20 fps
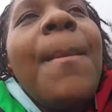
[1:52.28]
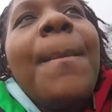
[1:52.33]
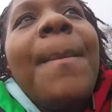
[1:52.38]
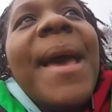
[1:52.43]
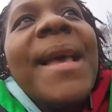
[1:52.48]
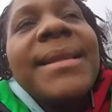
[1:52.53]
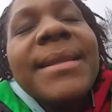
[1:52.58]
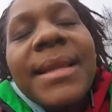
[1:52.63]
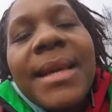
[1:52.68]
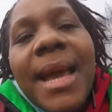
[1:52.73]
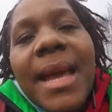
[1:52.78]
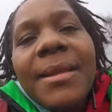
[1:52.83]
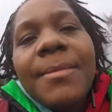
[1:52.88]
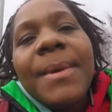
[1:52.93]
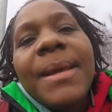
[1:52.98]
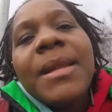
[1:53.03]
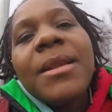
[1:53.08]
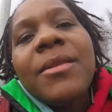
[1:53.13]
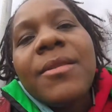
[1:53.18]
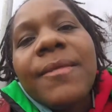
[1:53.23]
Basically, at the
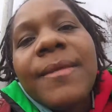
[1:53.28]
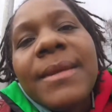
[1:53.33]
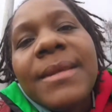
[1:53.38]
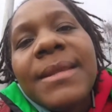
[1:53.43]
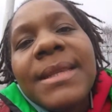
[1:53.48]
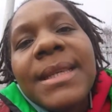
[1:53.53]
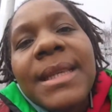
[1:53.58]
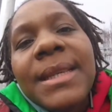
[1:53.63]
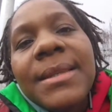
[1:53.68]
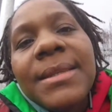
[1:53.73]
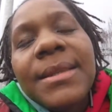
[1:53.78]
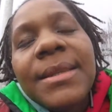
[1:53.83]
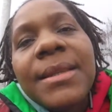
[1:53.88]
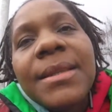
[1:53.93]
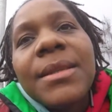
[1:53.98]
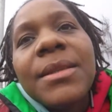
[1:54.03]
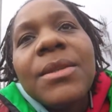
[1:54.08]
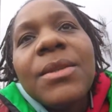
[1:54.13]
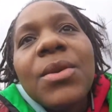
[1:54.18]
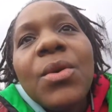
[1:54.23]
beginning of the
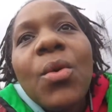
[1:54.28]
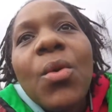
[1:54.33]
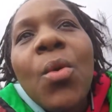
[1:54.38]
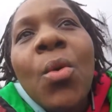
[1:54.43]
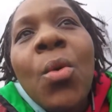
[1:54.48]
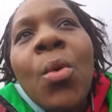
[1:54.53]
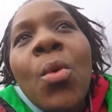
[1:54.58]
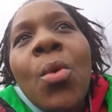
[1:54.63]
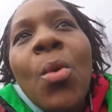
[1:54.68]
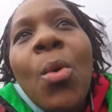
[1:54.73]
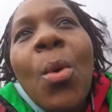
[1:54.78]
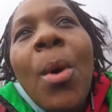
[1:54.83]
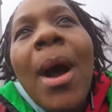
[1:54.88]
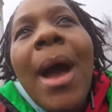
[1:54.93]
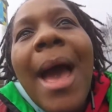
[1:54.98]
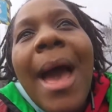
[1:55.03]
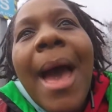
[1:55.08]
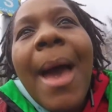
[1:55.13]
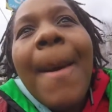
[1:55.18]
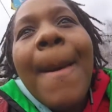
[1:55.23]
season, all
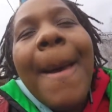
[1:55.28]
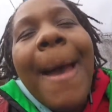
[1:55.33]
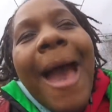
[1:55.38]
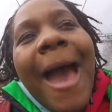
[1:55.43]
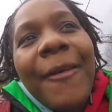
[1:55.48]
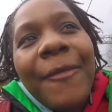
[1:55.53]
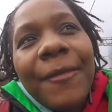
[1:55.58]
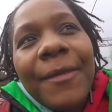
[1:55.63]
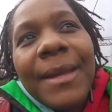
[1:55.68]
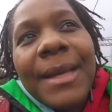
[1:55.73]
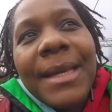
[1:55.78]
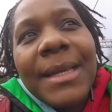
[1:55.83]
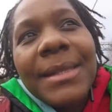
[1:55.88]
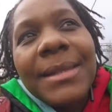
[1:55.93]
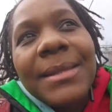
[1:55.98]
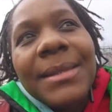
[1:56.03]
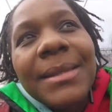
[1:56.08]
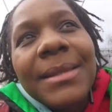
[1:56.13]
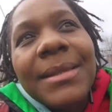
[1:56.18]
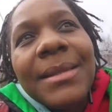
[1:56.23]

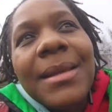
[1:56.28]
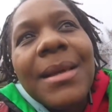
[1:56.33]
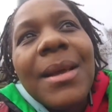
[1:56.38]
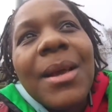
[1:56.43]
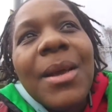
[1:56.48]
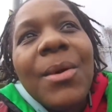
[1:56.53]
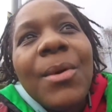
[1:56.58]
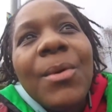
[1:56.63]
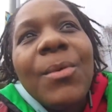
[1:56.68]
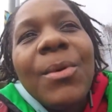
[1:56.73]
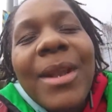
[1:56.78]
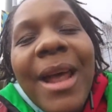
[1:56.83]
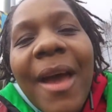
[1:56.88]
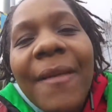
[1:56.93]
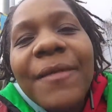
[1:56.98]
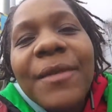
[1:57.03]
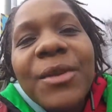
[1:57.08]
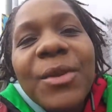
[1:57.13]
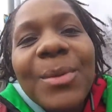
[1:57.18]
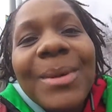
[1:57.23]
athletes would
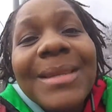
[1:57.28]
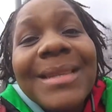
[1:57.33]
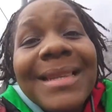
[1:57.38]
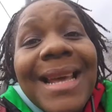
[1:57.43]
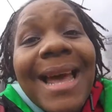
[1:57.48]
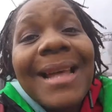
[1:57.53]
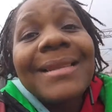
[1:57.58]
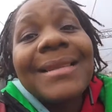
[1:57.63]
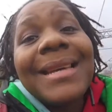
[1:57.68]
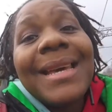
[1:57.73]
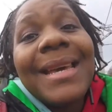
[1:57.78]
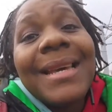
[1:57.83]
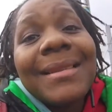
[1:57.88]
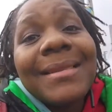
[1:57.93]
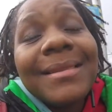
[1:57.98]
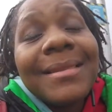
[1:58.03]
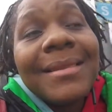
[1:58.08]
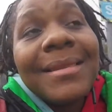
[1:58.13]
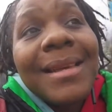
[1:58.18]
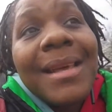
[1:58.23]
have to do a scat
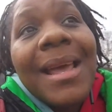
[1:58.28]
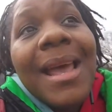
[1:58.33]
test.